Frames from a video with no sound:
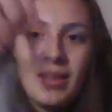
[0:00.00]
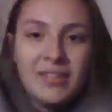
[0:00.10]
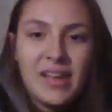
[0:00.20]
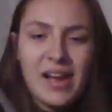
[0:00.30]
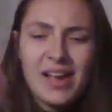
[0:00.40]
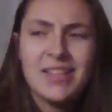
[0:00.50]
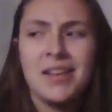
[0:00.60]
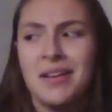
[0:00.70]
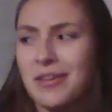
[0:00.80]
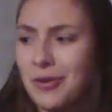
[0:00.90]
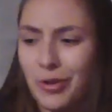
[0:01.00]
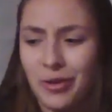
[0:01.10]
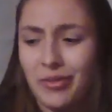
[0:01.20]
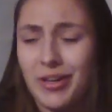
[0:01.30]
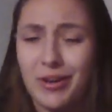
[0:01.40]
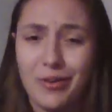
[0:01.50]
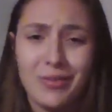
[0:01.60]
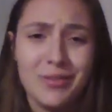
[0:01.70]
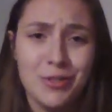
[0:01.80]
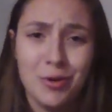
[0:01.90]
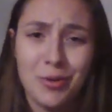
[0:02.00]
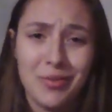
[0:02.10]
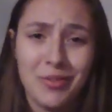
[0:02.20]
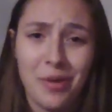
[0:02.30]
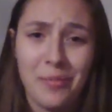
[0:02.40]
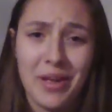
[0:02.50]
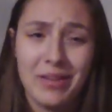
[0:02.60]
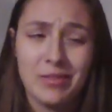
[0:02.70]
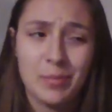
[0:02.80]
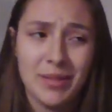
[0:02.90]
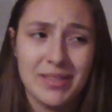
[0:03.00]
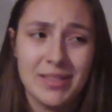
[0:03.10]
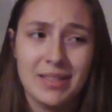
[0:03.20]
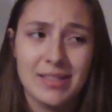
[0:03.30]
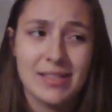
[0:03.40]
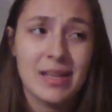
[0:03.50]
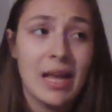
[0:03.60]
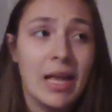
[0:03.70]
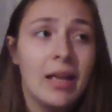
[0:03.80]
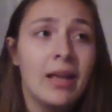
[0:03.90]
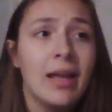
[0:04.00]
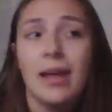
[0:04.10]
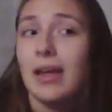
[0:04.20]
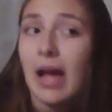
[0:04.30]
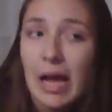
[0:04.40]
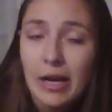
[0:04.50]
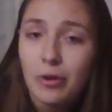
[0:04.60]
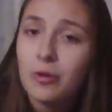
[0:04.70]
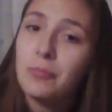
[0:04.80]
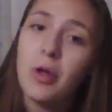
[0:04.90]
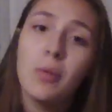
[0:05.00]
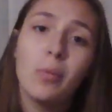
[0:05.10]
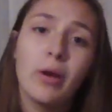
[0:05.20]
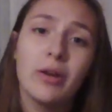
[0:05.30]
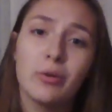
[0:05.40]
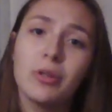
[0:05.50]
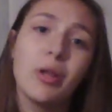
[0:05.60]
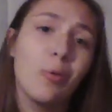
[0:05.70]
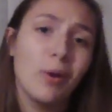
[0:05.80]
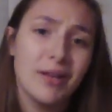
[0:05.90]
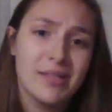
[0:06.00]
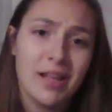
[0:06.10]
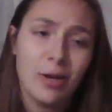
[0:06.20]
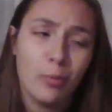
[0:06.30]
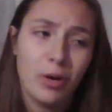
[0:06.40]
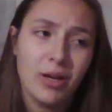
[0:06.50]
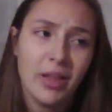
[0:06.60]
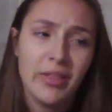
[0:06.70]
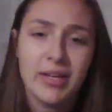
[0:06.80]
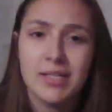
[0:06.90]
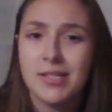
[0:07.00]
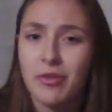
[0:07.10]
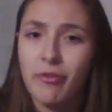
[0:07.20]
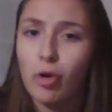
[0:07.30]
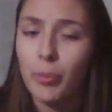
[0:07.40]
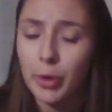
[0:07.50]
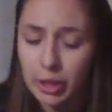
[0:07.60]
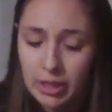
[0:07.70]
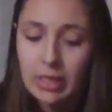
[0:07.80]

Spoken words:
Yeah, I said in an earlier video, don't know off the top of my head if splendid is a higher end mall brand or a lower end designer brand. I think it's the former.